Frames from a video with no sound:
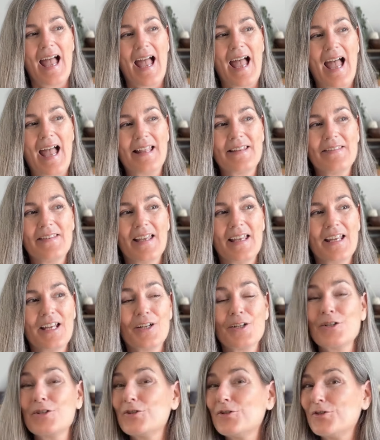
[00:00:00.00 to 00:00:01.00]
and they
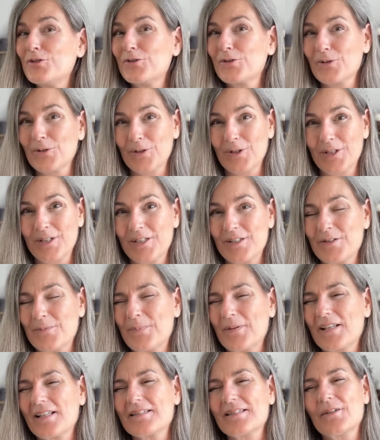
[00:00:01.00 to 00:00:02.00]
assured us,
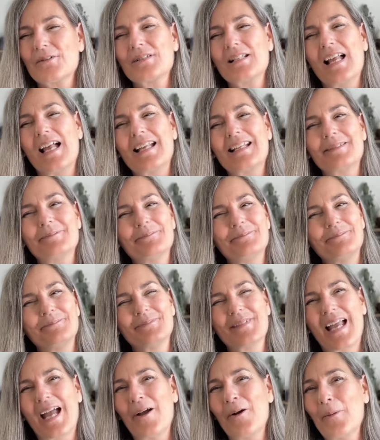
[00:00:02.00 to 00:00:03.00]
because I was like,
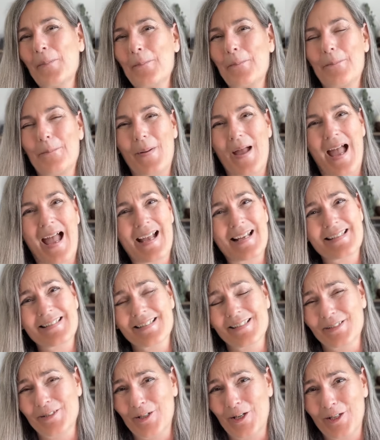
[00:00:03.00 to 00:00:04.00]
our bags
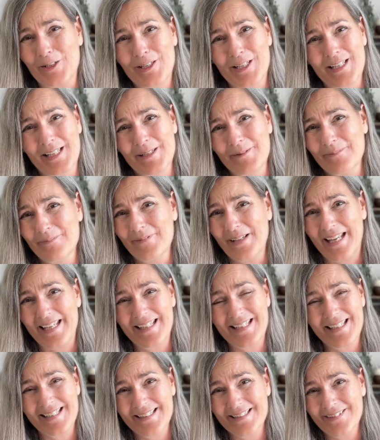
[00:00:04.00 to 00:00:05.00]
are not going to
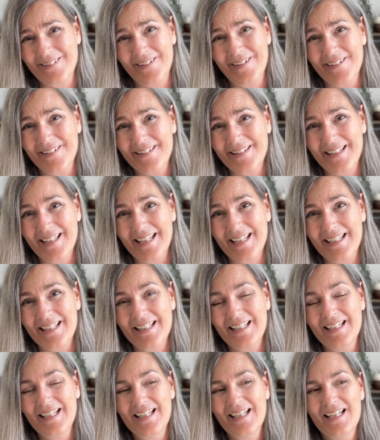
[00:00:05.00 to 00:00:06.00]
make it, are they?